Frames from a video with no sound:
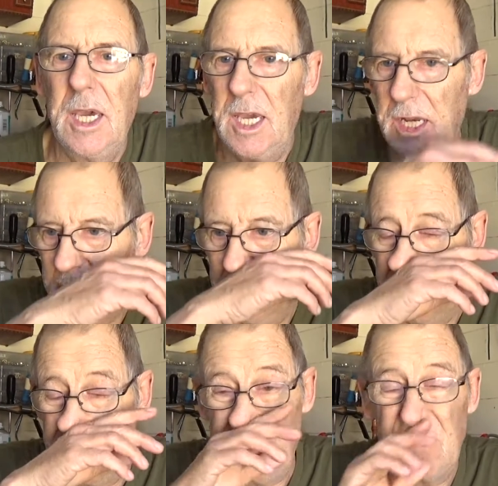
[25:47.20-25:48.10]
Anyway,
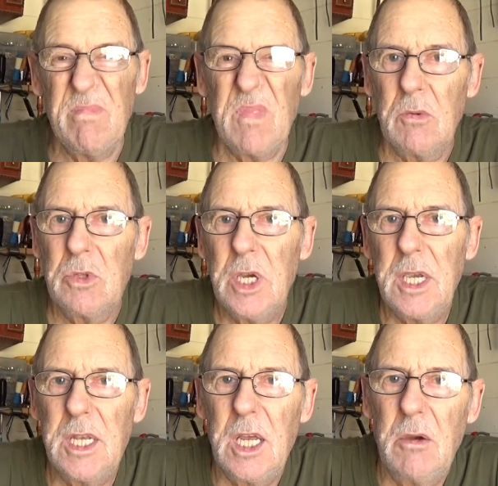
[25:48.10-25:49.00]
I'd
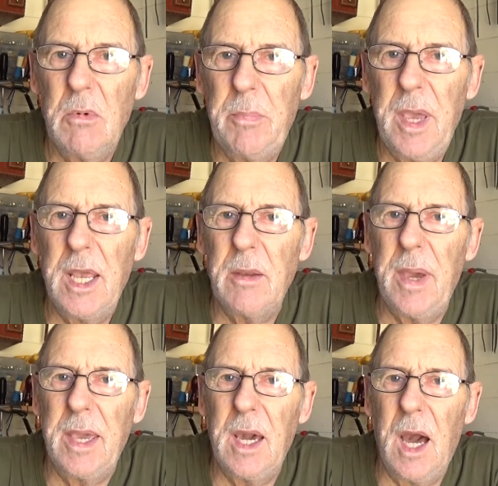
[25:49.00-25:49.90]
take it home, I'd be out in the
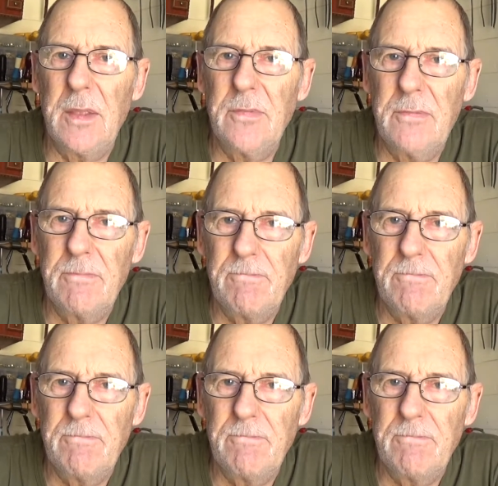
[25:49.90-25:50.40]
back garden,